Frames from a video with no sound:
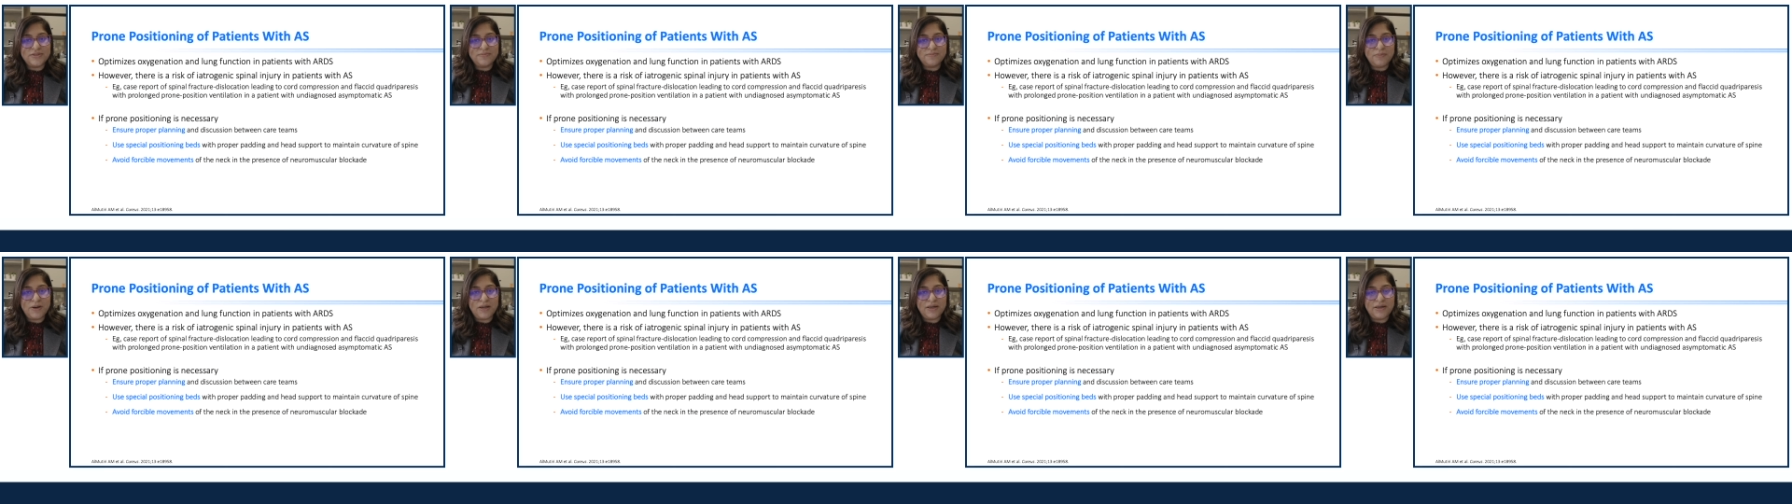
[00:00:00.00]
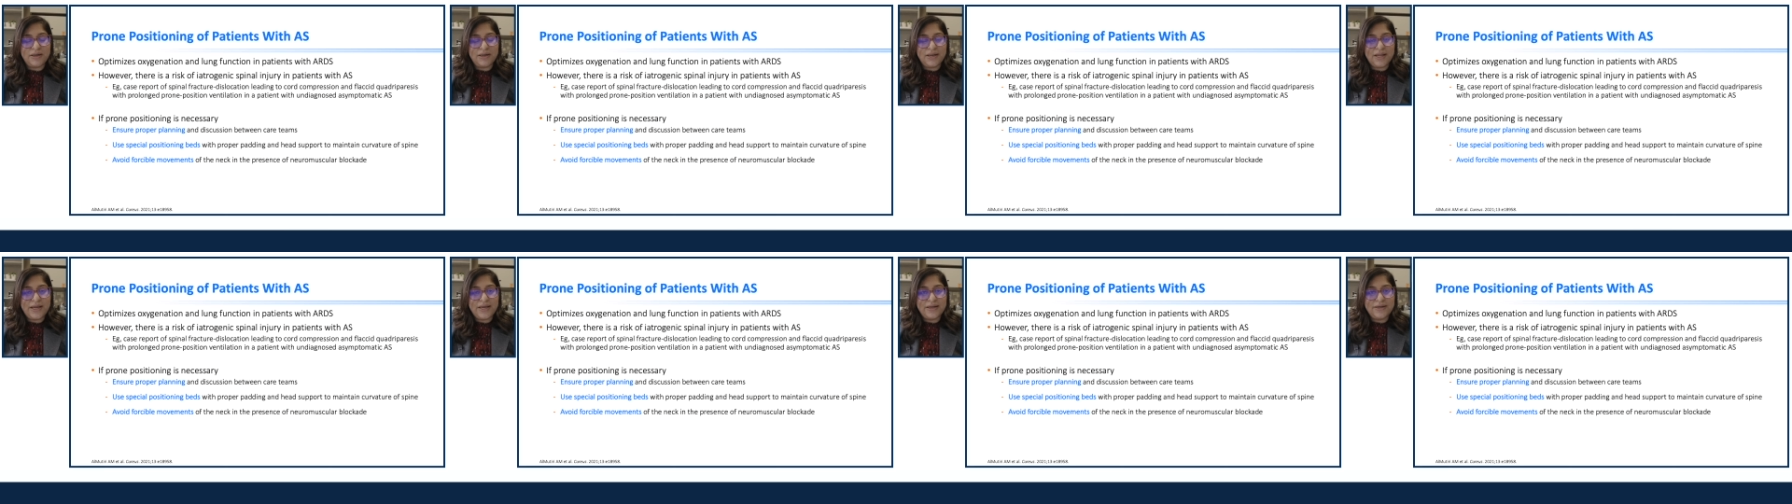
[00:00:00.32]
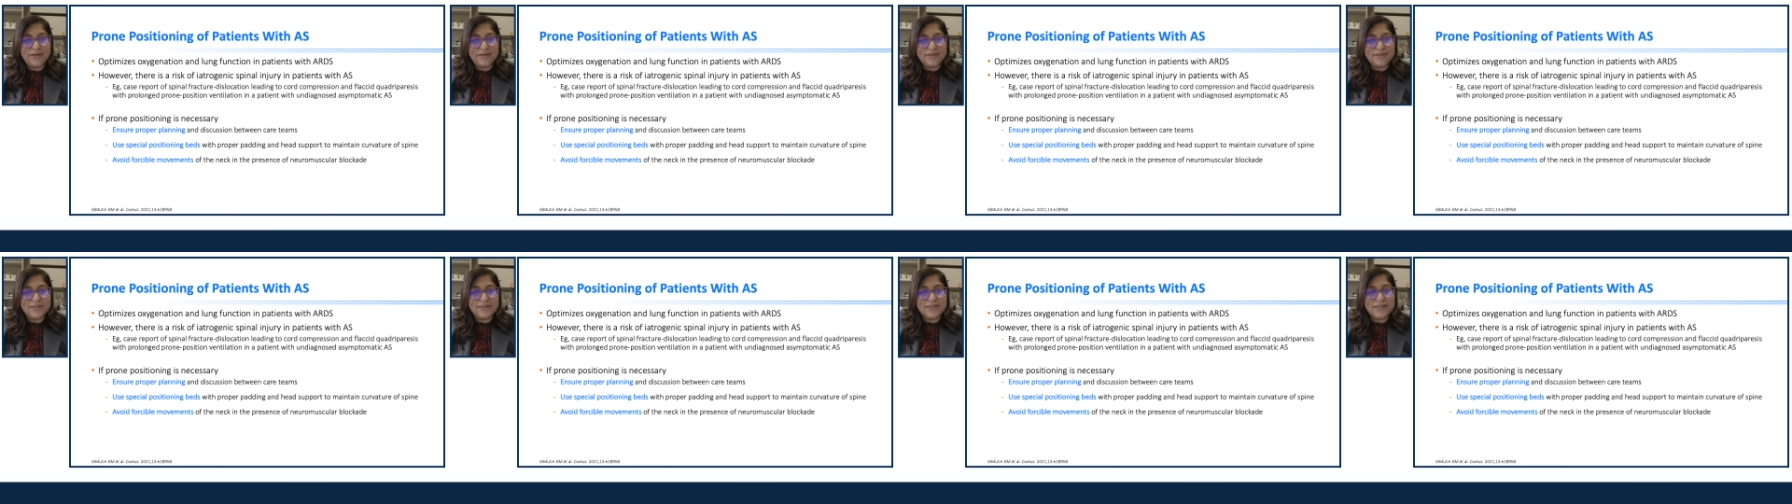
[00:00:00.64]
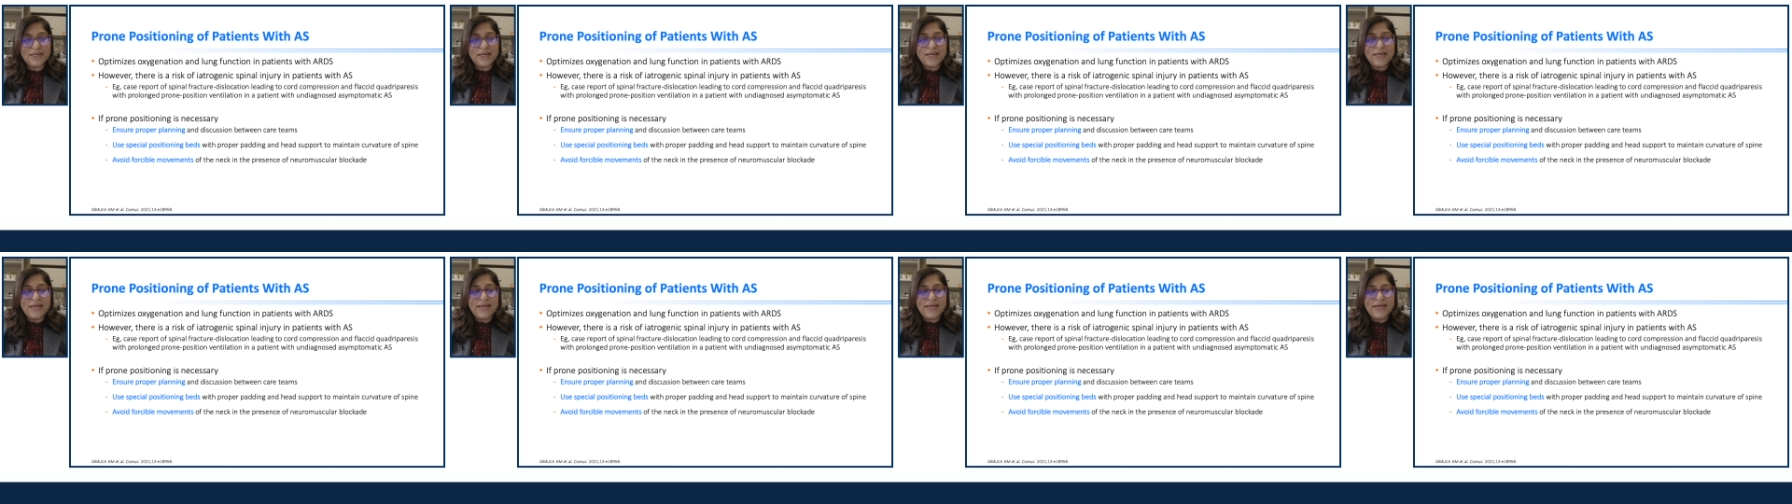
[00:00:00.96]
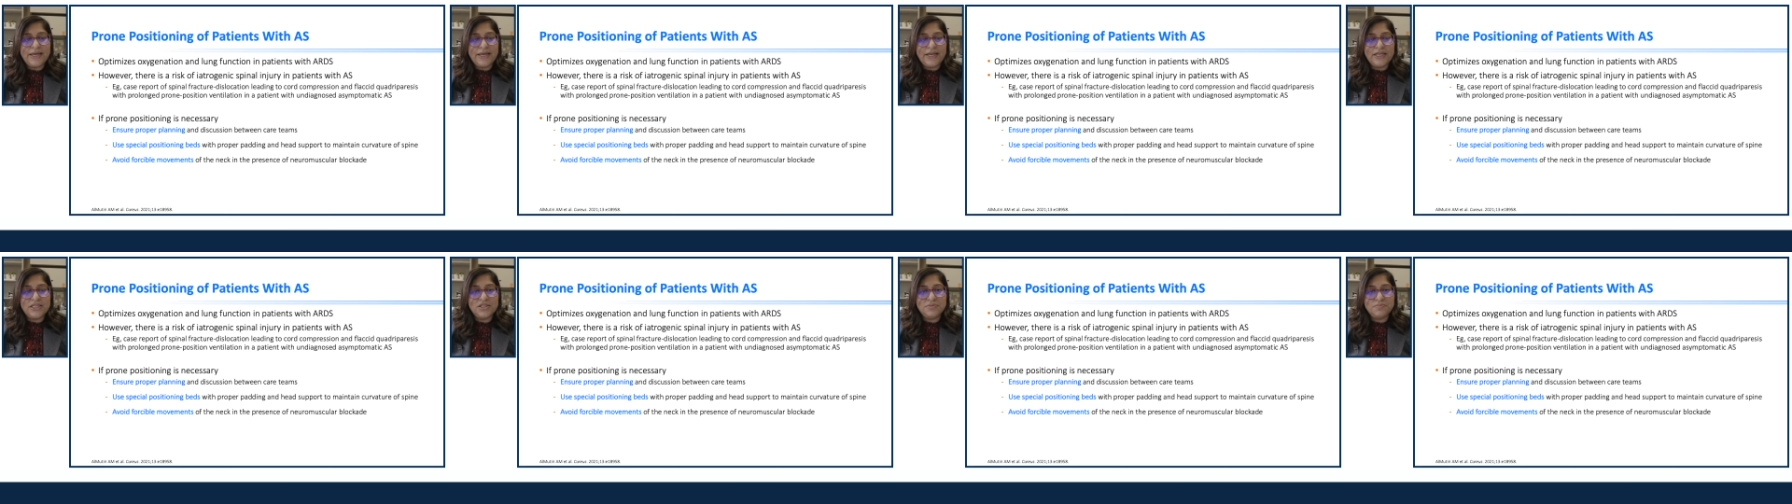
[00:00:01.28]
spondylitis
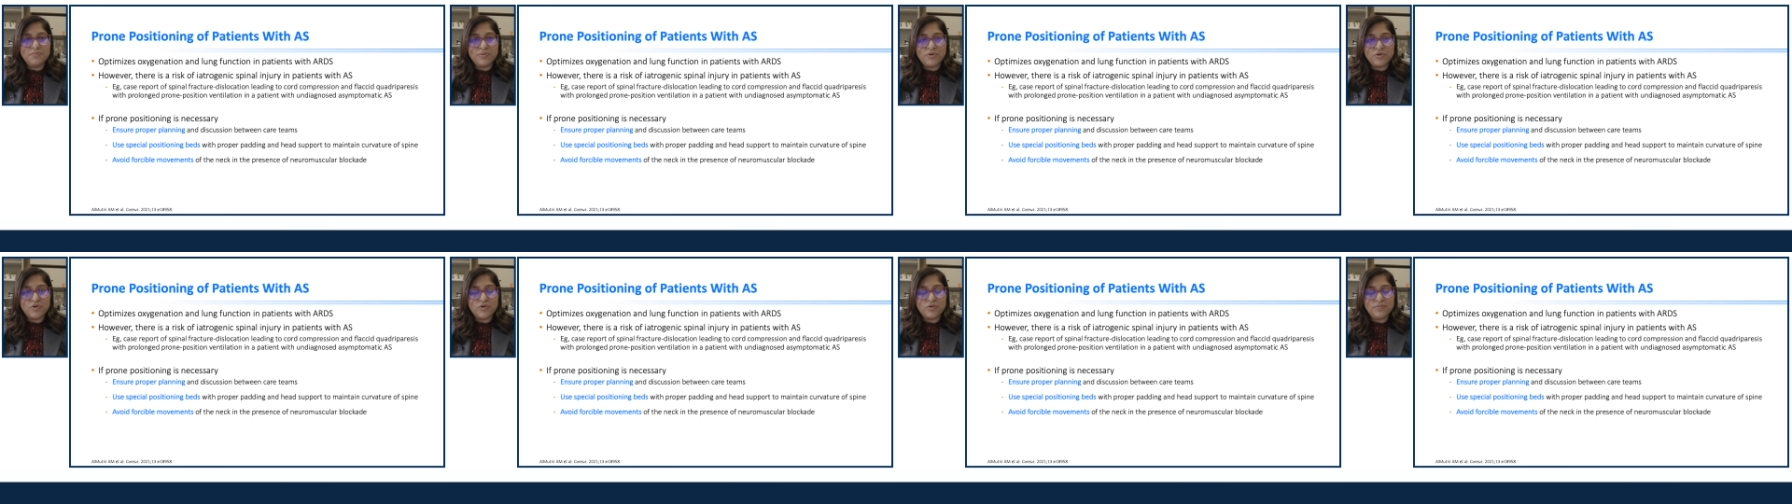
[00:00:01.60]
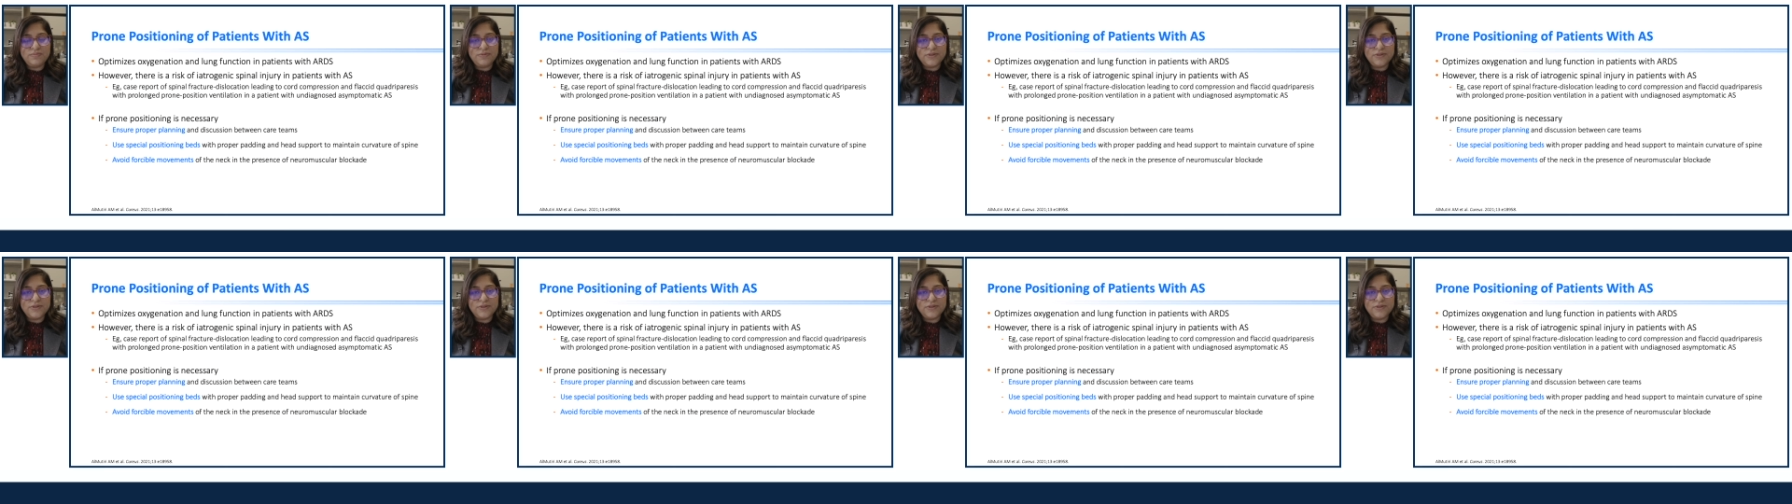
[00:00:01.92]
is prone